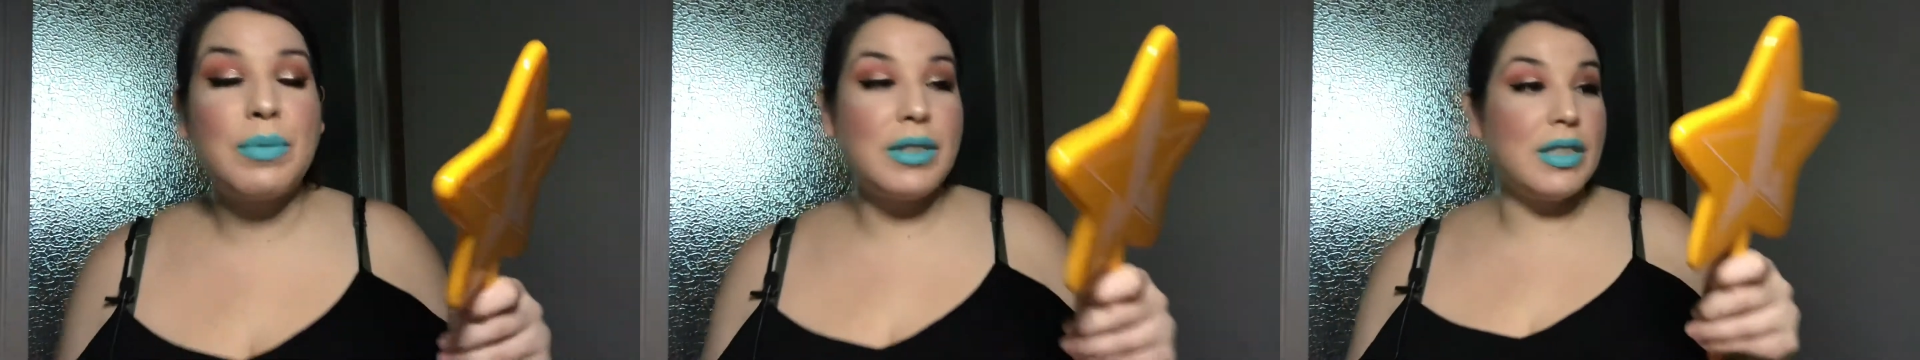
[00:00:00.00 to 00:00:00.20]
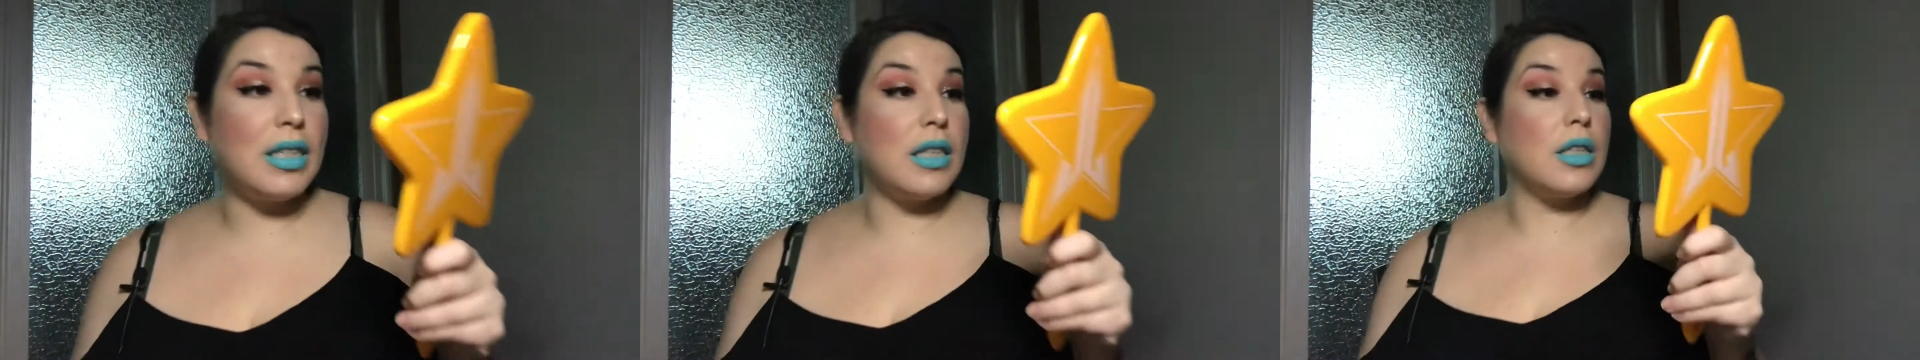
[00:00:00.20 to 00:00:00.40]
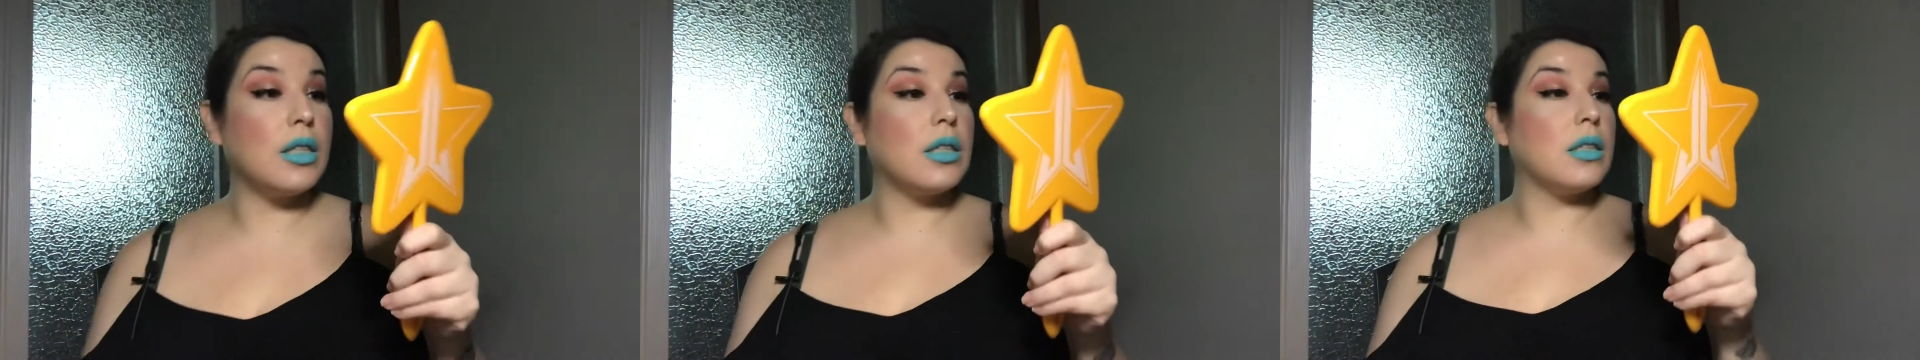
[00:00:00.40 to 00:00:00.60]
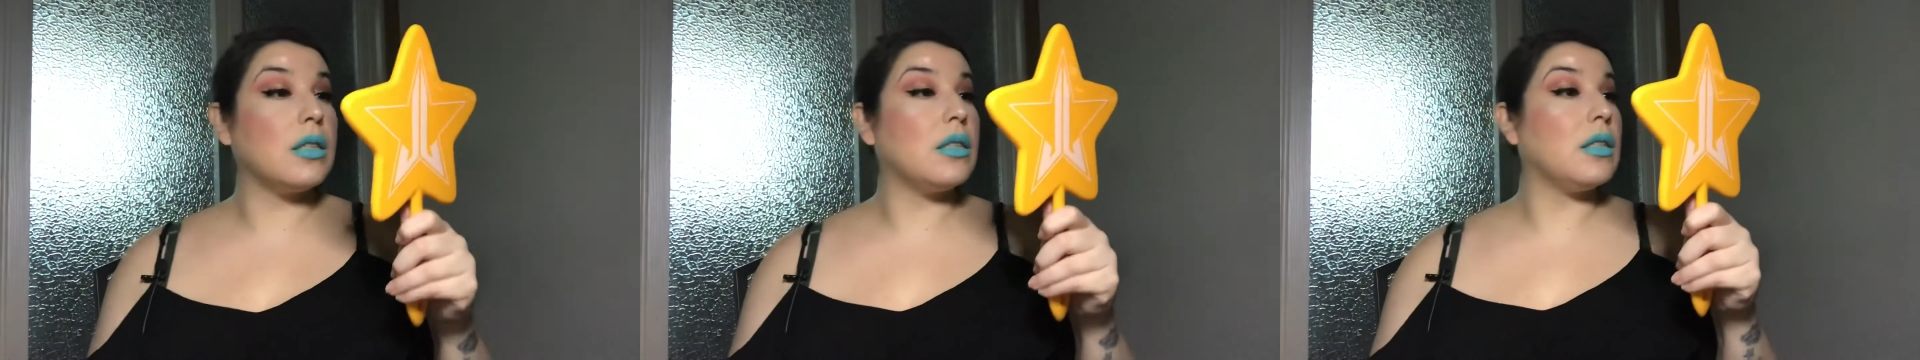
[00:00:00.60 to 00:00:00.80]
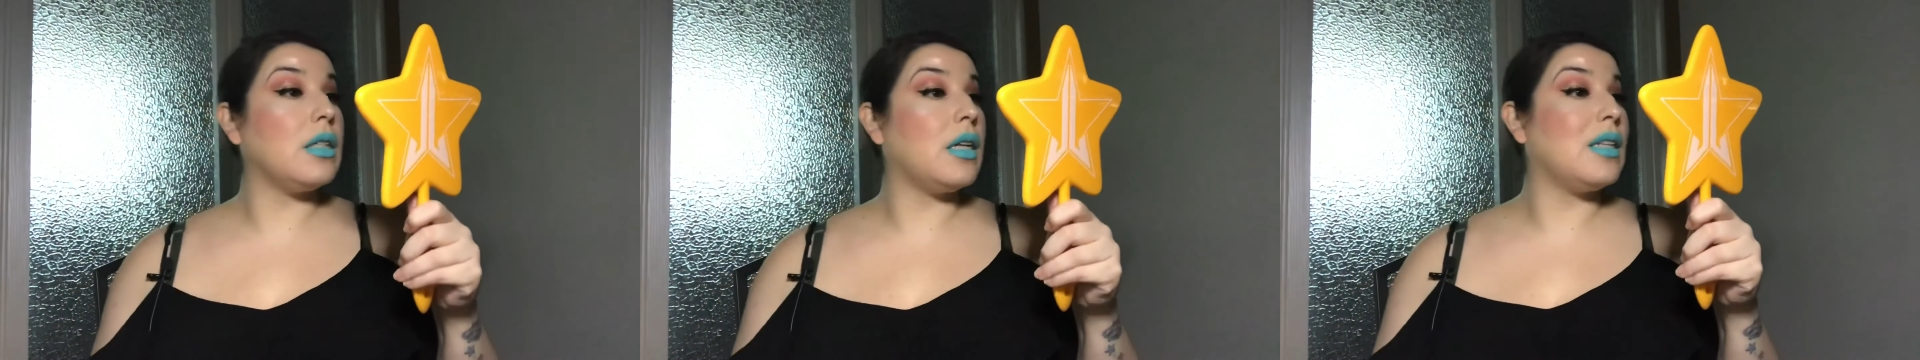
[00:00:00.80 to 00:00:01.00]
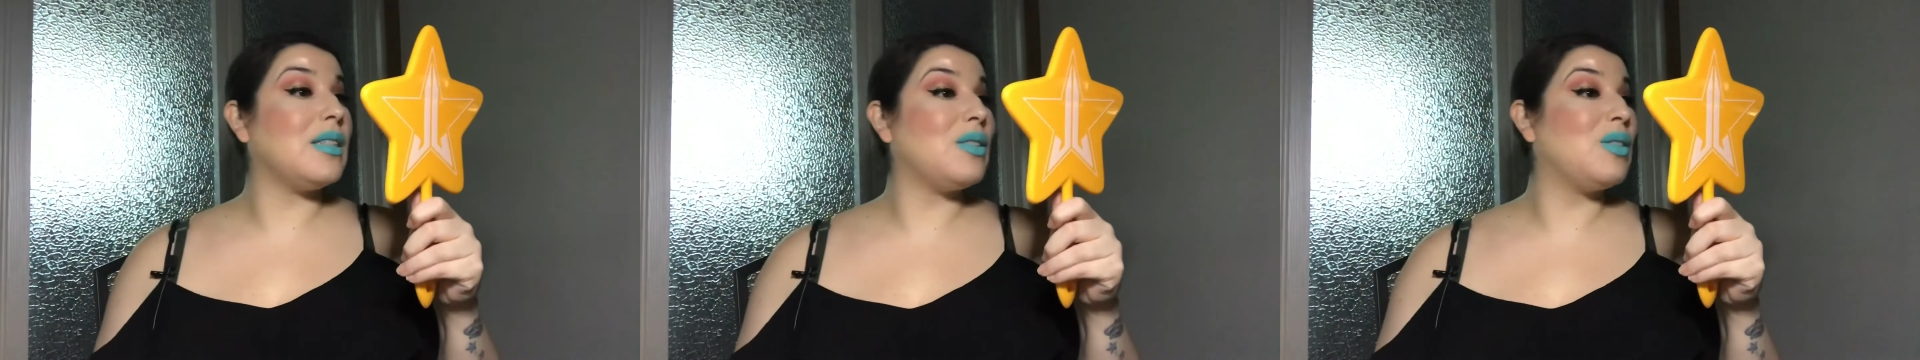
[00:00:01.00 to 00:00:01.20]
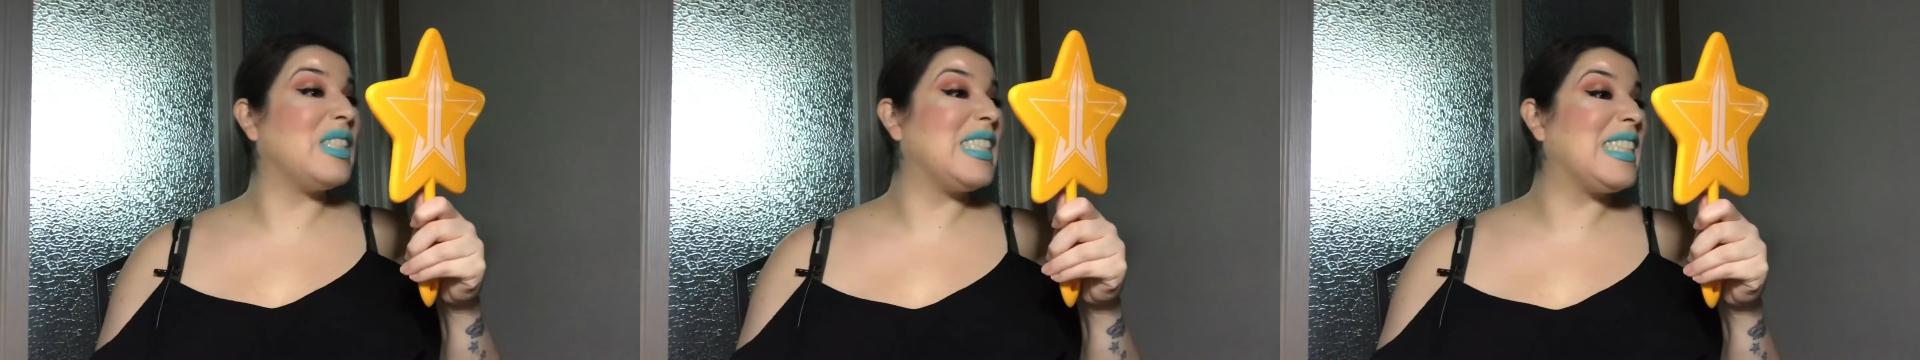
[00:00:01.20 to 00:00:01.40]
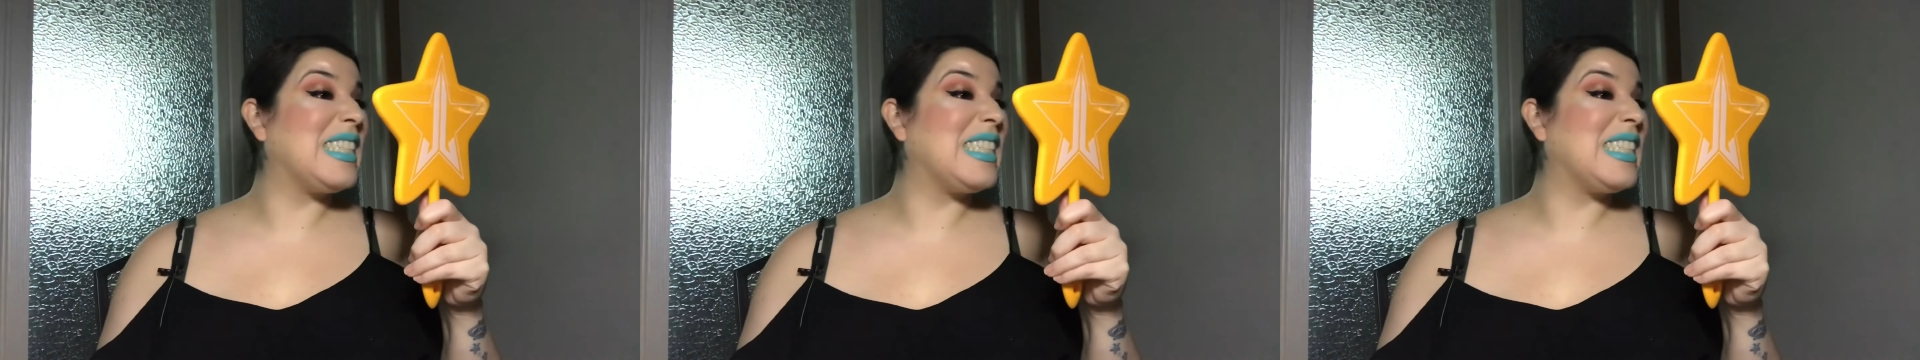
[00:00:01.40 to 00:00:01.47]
my teeth look a little yellow.